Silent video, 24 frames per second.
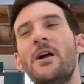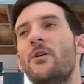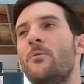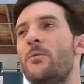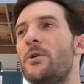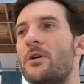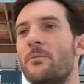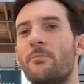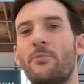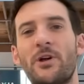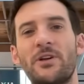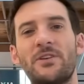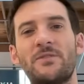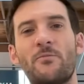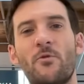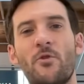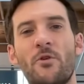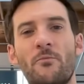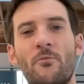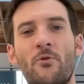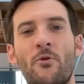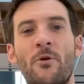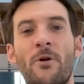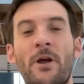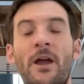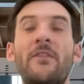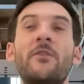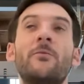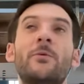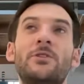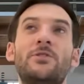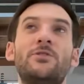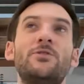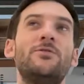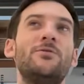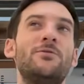We compress more and more. And then
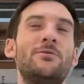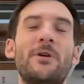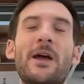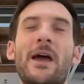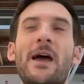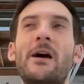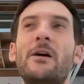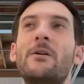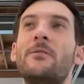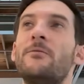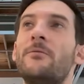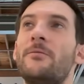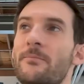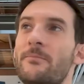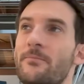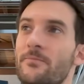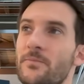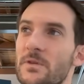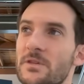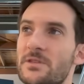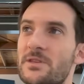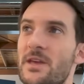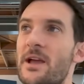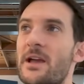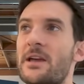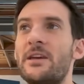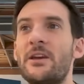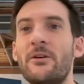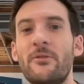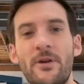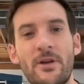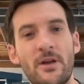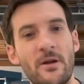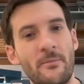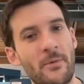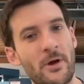we do have
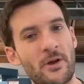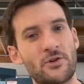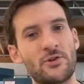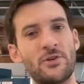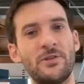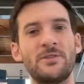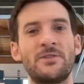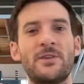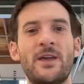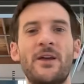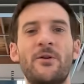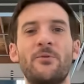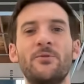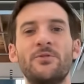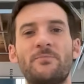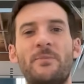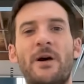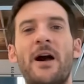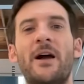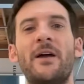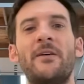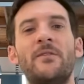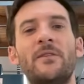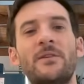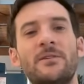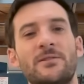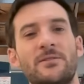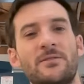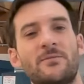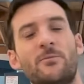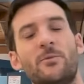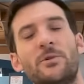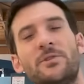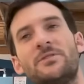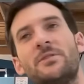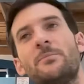secondary combustion cycles behind this
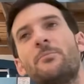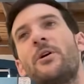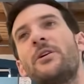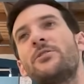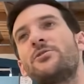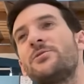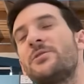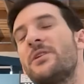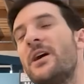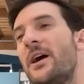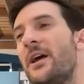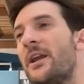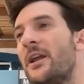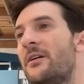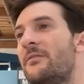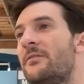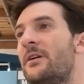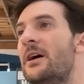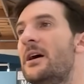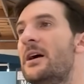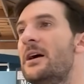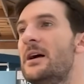once the pressure's high enough.